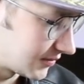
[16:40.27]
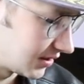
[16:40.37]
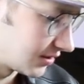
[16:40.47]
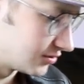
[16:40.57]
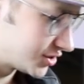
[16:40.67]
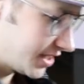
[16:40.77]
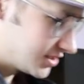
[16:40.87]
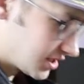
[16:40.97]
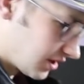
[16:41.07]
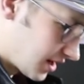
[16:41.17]
go
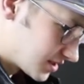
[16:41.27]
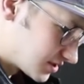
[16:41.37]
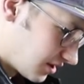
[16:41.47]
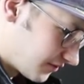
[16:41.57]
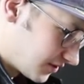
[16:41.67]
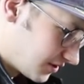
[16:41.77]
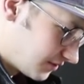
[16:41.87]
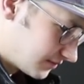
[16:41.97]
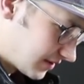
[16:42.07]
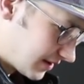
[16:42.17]
changing a lot of stuff, you know.
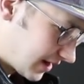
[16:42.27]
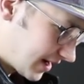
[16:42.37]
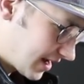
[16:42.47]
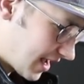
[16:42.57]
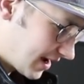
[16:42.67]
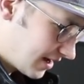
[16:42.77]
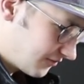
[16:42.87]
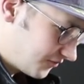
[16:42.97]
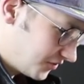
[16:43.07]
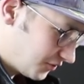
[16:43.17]
I gotta
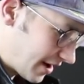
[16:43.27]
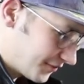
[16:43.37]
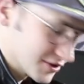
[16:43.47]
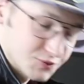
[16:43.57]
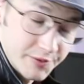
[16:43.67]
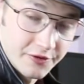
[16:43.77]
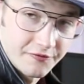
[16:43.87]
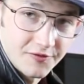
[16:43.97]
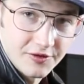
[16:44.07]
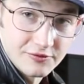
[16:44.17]
feel how this wheel
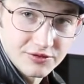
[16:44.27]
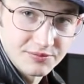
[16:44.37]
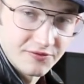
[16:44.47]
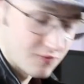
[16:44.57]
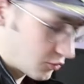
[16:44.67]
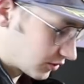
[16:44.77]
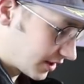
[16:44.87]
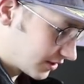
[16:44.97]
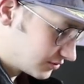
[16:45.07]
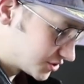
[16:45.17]
feels before I
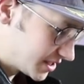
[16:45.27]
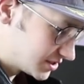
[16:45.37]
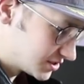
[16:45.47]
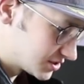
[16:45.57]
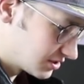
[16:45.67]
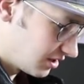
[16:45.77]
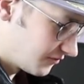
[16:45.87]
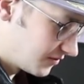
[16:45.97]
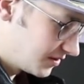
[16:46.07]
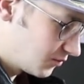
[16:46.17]
go changing
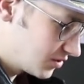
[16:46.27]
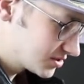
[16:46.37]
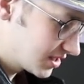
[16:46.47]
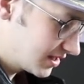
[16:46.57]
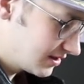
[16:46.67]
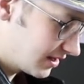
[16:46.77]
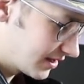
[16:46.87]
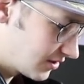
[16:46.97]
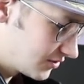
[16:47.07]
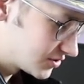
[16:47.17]
stuff, and then once I get like
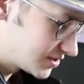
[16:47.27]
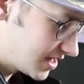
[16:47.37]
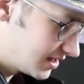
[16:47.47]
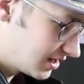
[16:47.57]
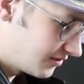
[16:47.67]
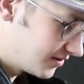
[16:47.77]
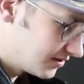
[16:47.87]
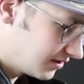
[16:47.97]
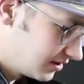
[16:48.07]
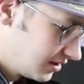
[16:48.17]
an understanding of it,
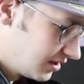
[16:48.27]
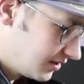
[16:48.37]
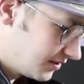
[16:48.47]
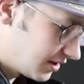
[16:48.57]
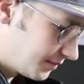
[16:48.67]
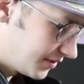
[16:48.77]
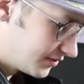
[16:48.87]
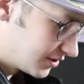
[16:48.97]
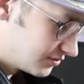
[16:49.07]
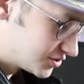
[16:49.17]
then I'll be able
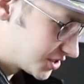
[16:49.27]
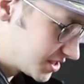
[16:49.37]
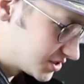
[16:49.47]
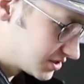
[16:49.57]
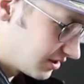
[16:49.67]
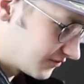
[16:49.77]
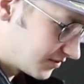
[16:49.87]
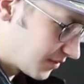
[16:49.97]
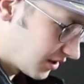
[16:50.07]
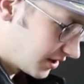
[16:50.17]
to go change stuff to
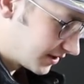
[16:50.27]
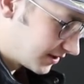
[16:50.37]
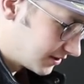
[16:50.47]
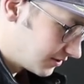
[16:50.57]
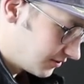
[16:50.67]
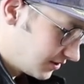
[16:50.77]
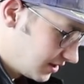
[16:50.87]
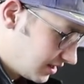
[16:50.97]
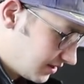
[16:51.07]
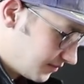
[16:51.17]
my liking, you know.
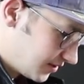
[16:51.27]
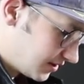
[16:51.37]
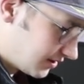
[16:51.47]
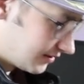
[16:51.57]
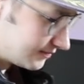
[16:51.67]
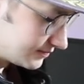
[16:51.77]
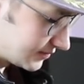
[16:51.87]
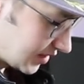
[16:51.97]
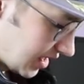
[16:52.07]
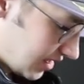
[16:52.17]
But
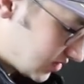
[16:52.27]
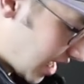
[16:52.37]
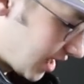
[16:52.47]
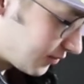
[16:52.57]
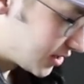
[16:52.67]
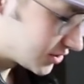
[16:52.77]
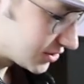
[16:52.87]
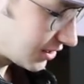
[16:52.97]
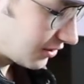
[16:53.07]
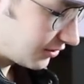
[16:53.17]
tire pressure is
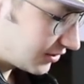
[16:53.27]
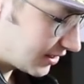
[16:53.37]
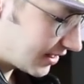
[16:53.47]
another thing I